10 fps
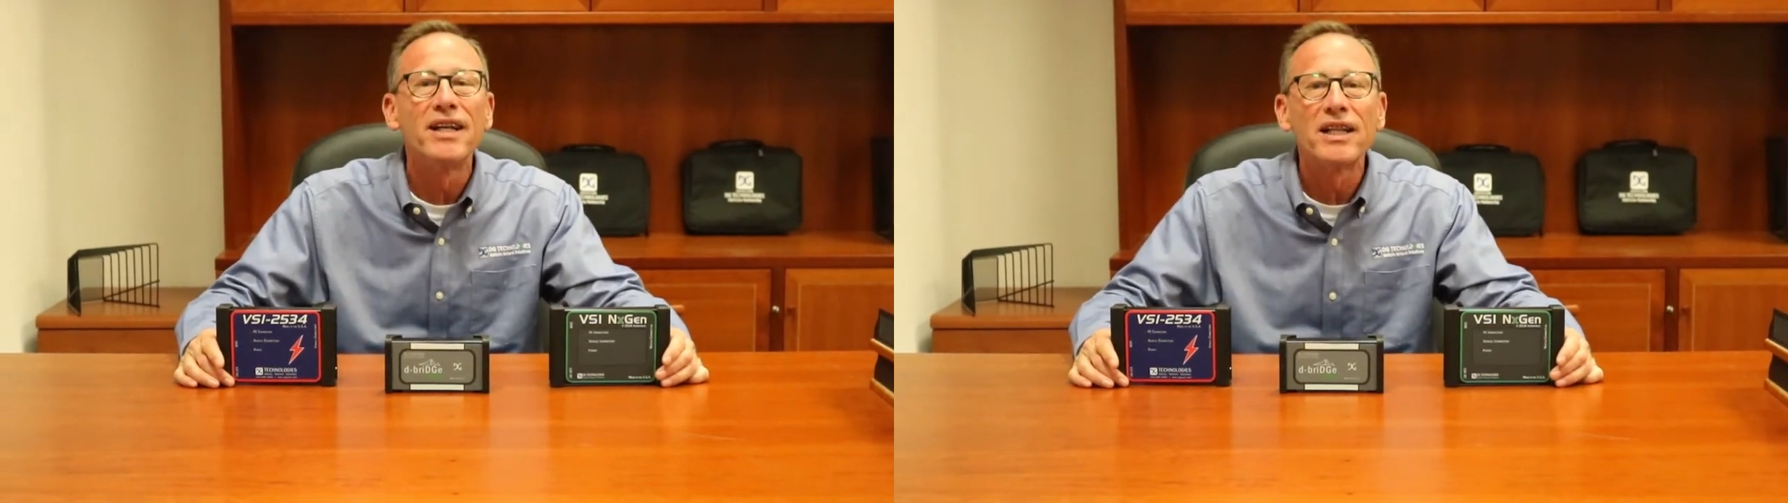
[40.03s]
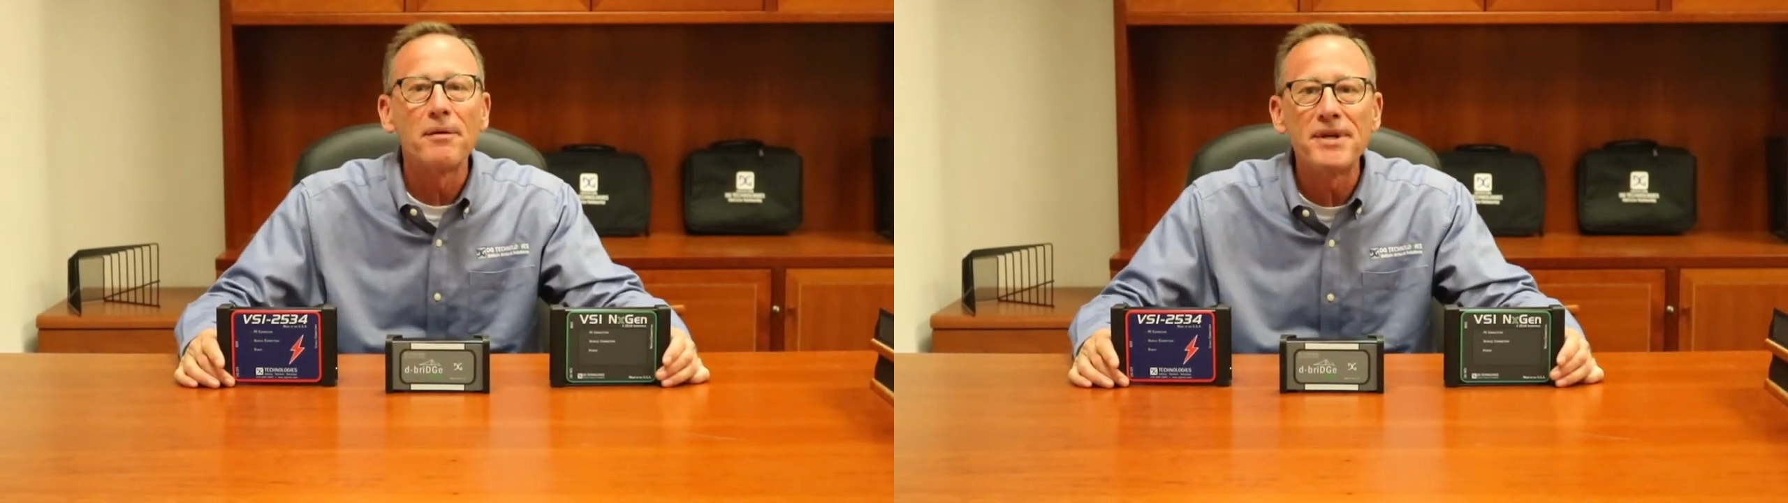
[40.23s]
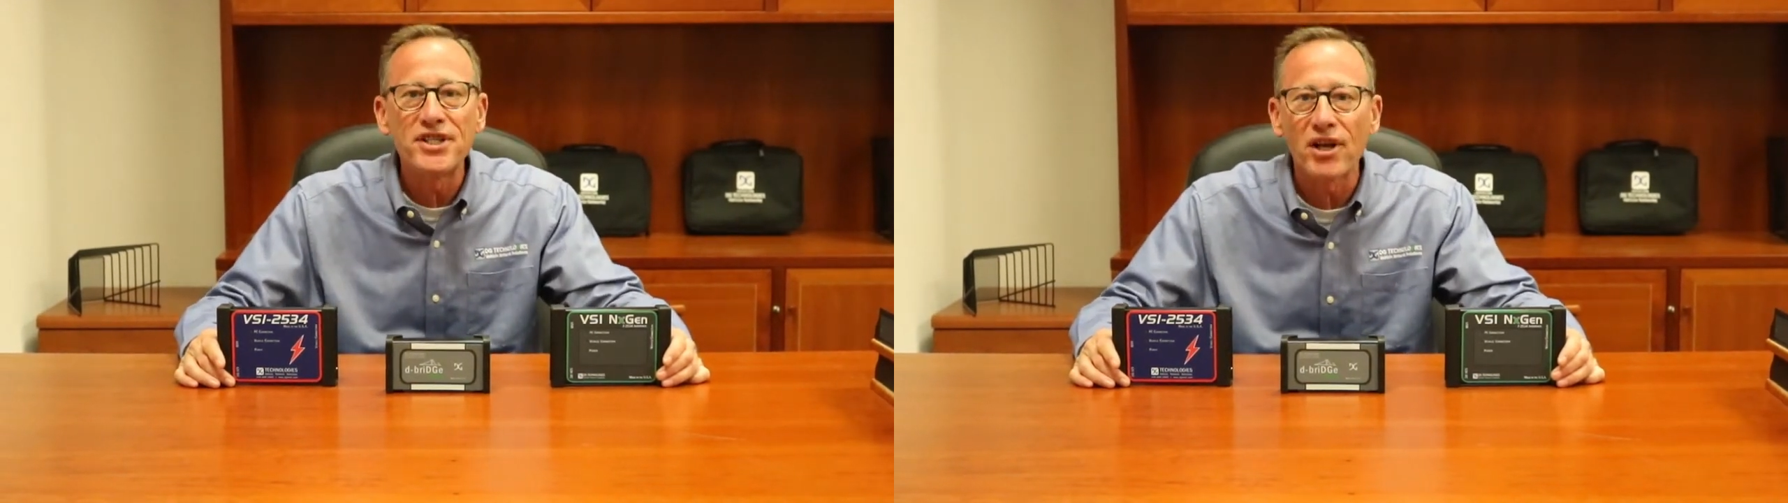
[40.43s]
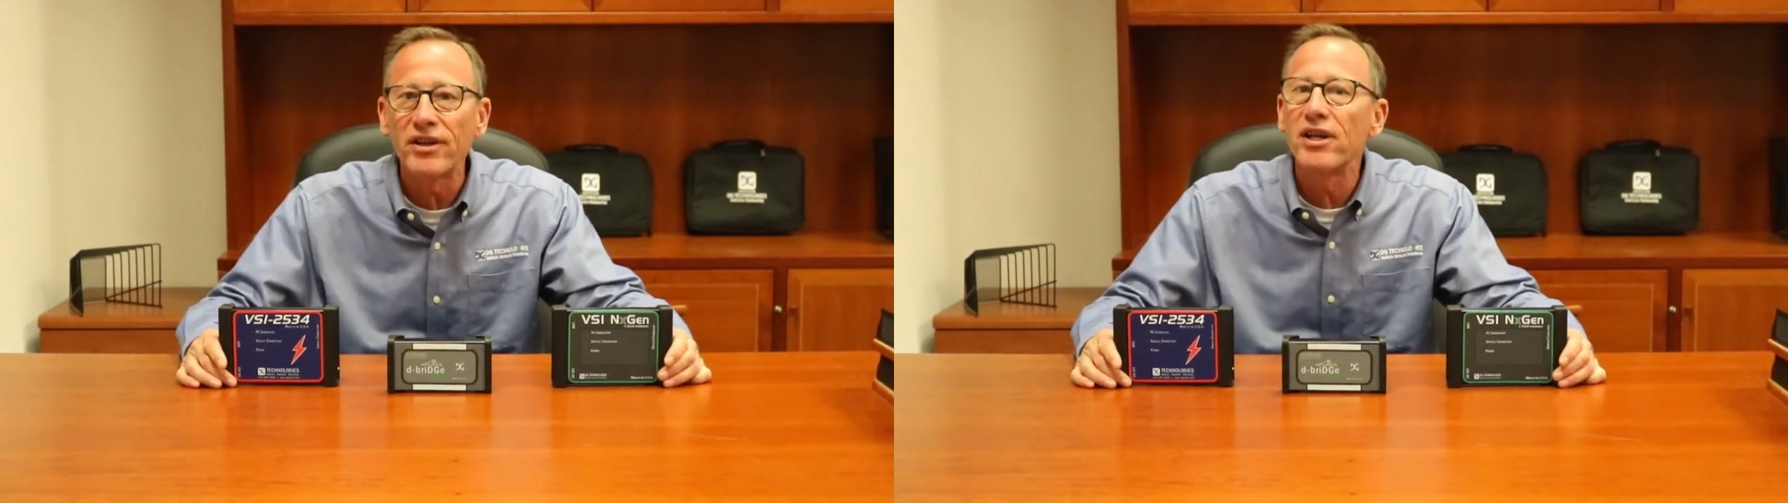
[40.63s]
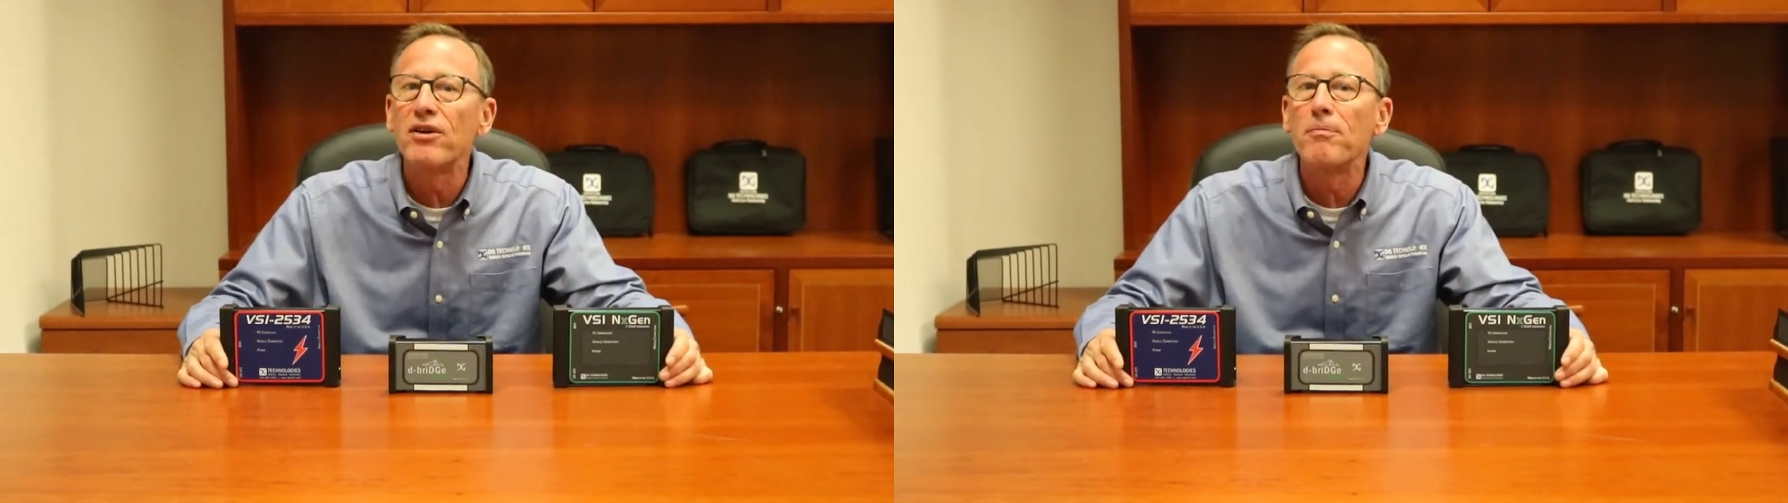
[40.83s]
Let me tell
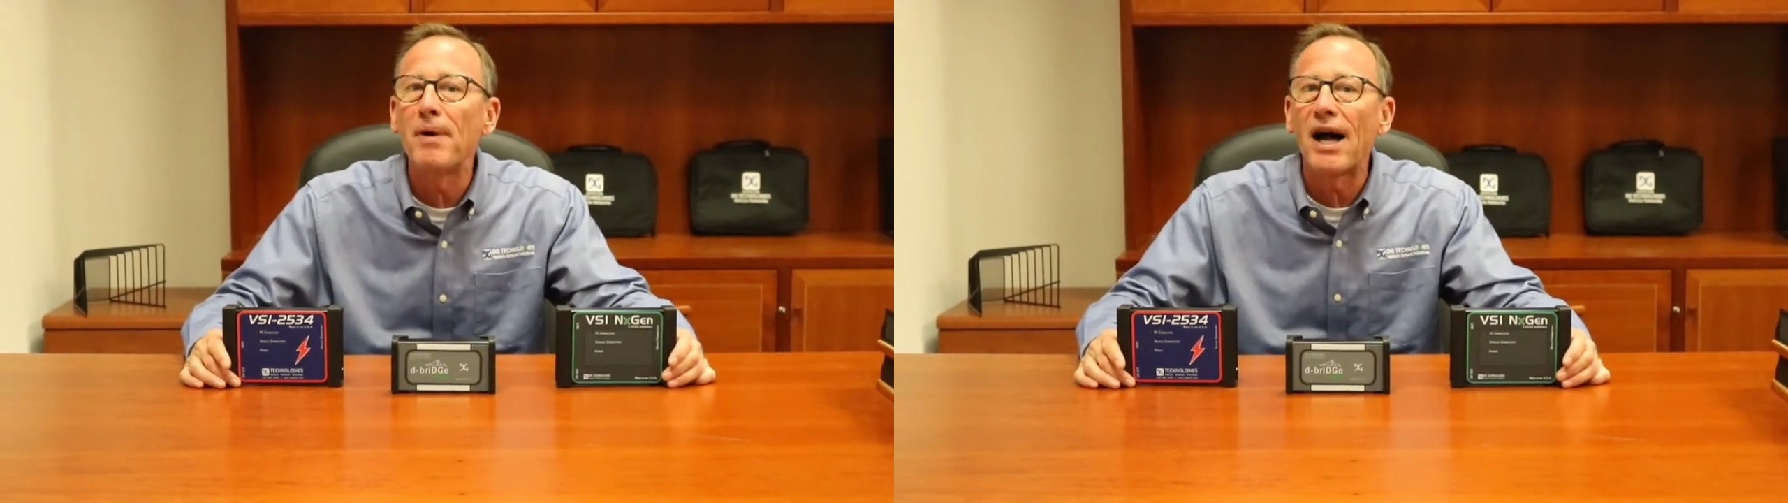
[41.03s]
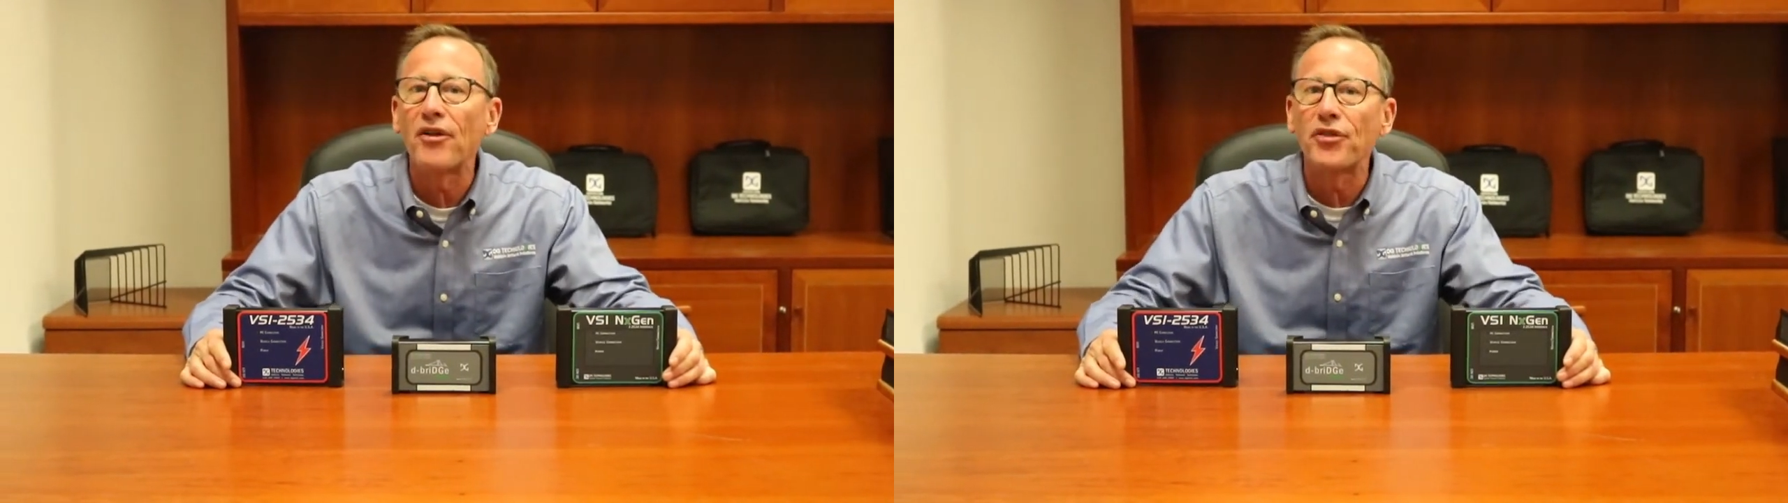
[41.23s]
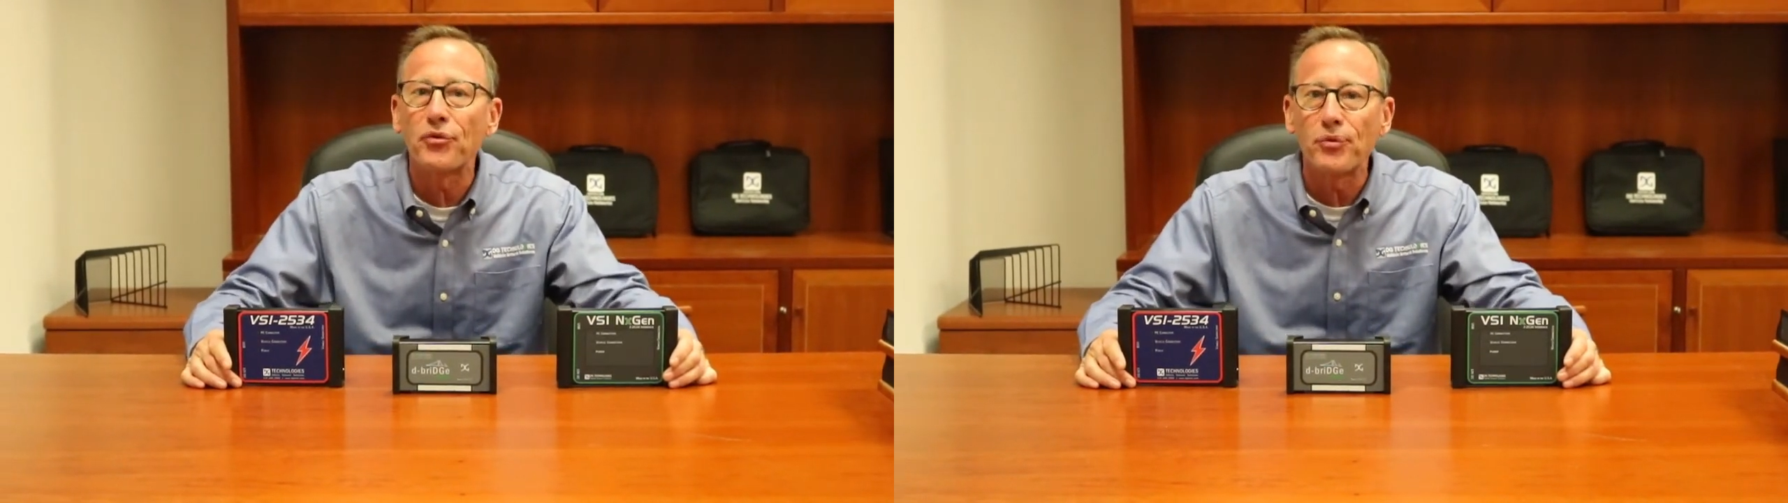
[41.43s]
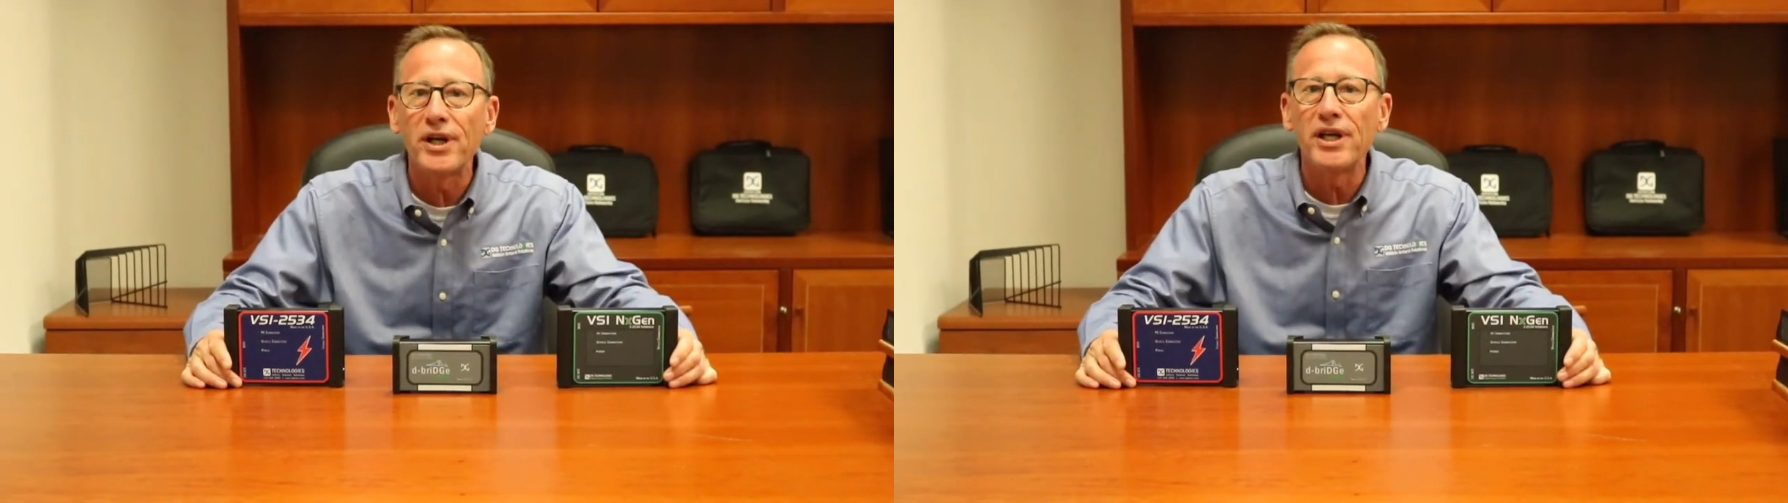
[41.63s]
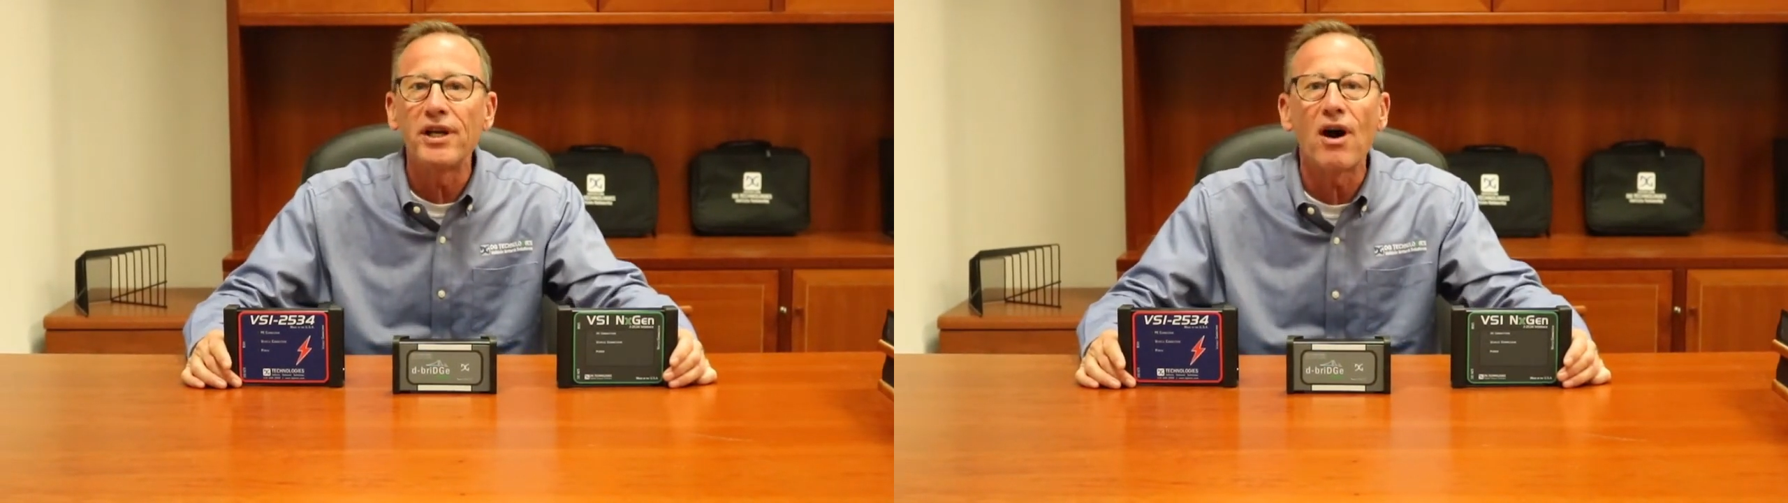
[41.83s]
you about
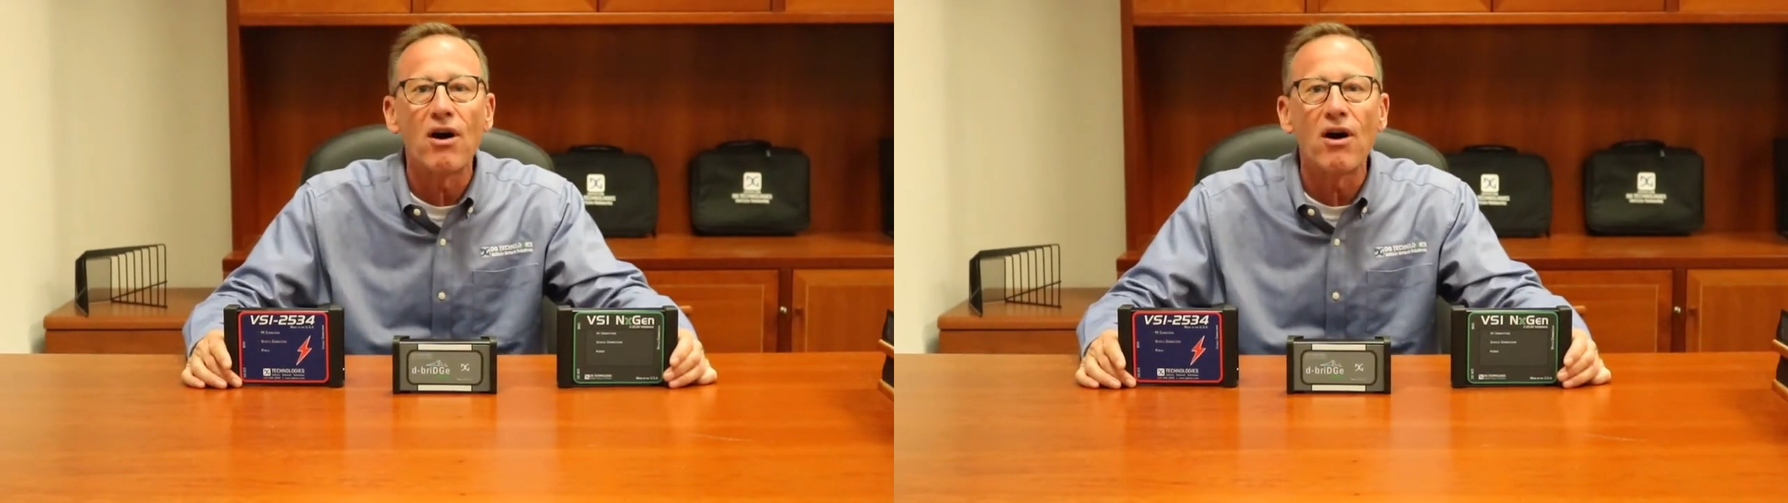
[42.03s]
three